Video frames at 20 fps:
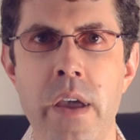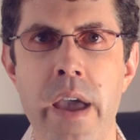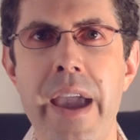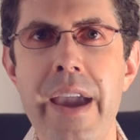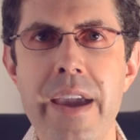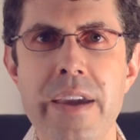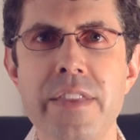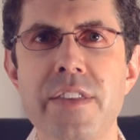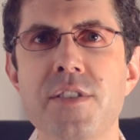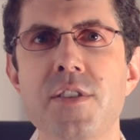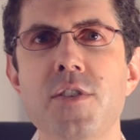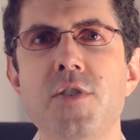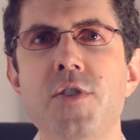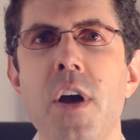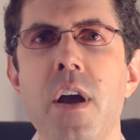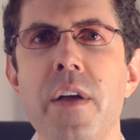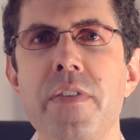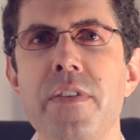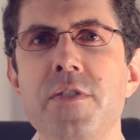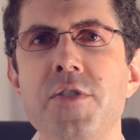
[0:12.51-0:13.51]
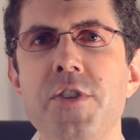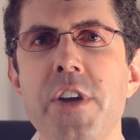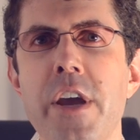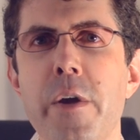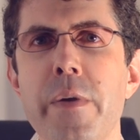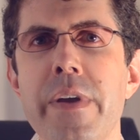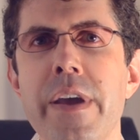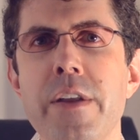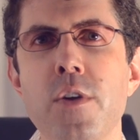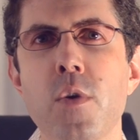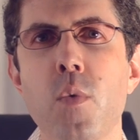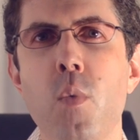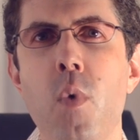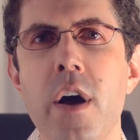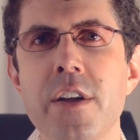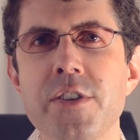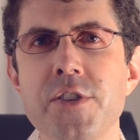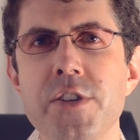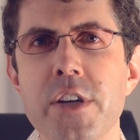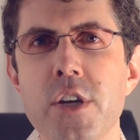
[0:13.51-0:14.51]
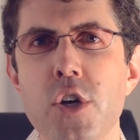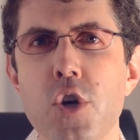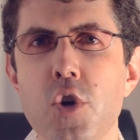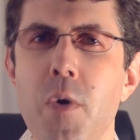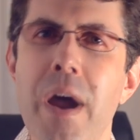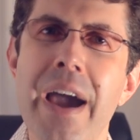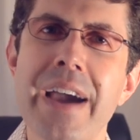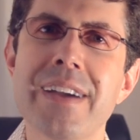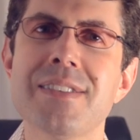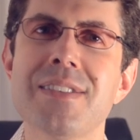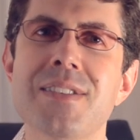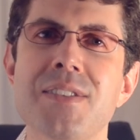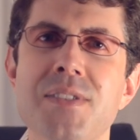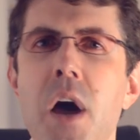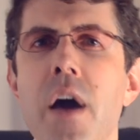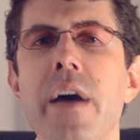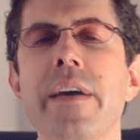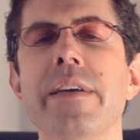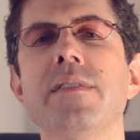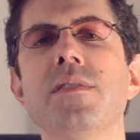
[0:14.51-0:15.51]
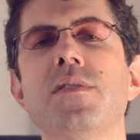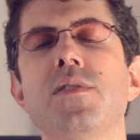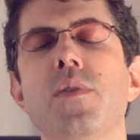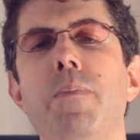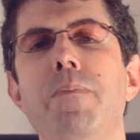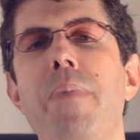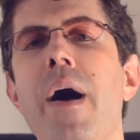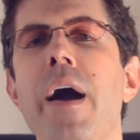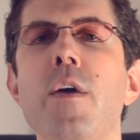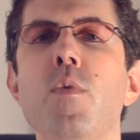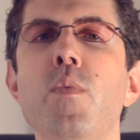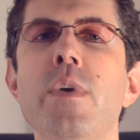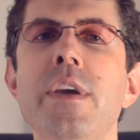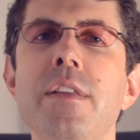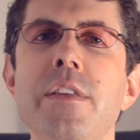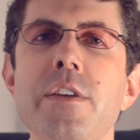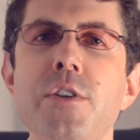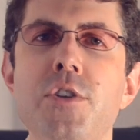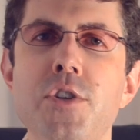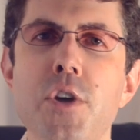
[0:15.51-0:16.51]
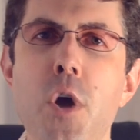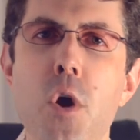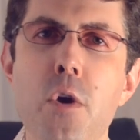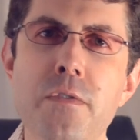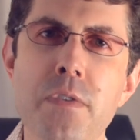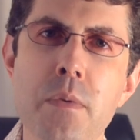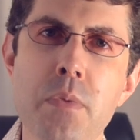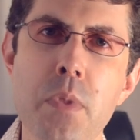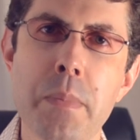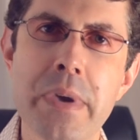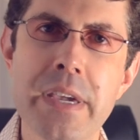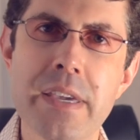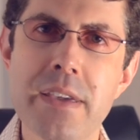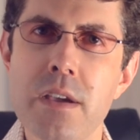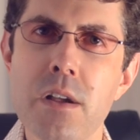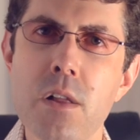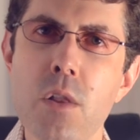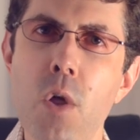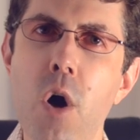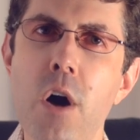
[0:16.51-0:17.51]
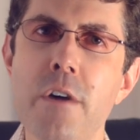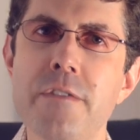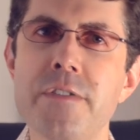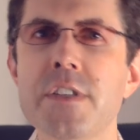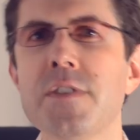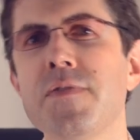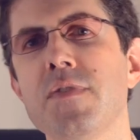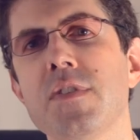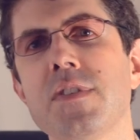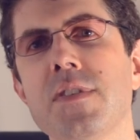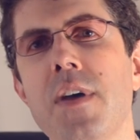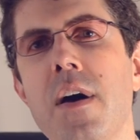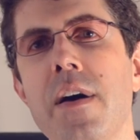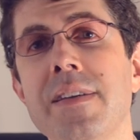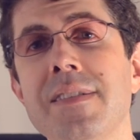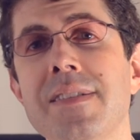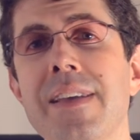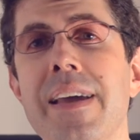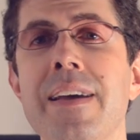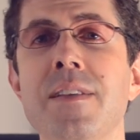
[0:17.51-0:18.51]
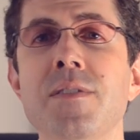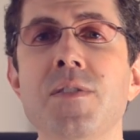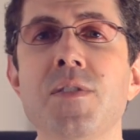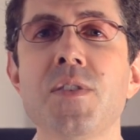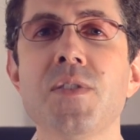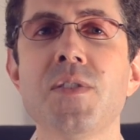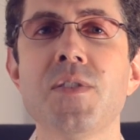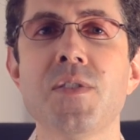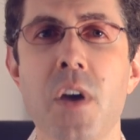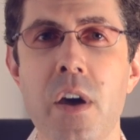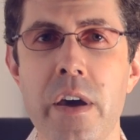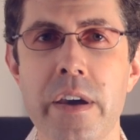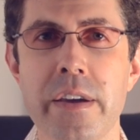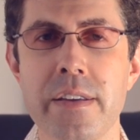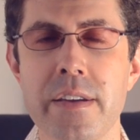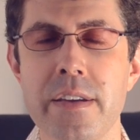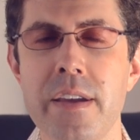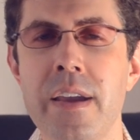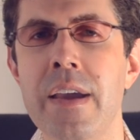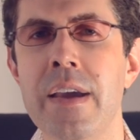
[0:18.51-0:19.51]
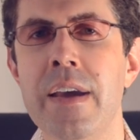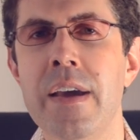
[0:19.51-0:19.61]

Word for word: Hey, this is Jonathan Jarry, and you're watching Cracked Science, the bi-weekly show from the McGill Office for Science and Society